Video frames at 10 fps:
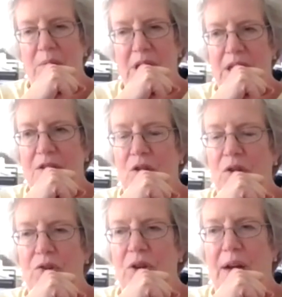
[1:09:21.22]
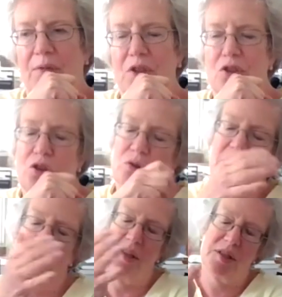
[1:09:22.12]
because all you'd have to do
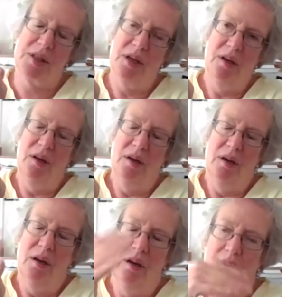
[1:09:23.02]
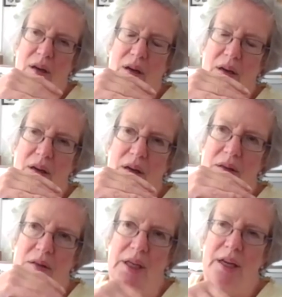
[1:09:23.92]
is
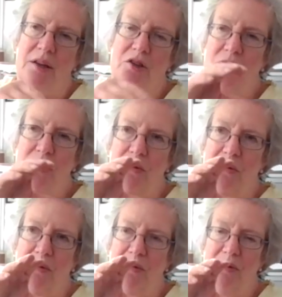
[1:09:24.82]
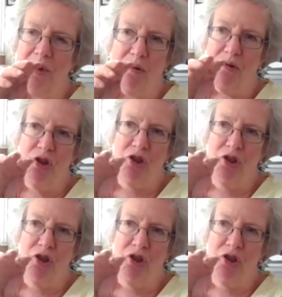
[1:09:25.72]
link to you know